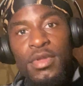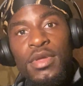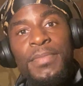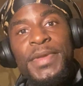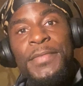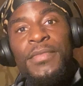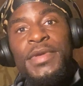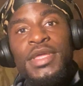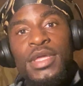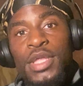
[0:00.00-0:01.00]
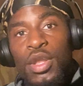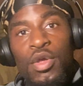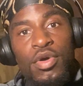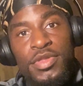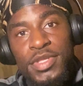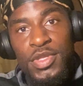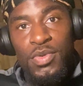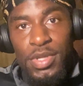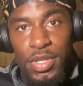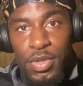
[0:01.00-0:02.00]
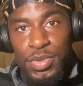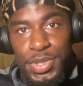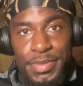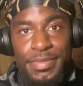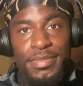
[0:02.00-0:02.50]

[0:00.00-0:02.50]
And people be lost into an illusion.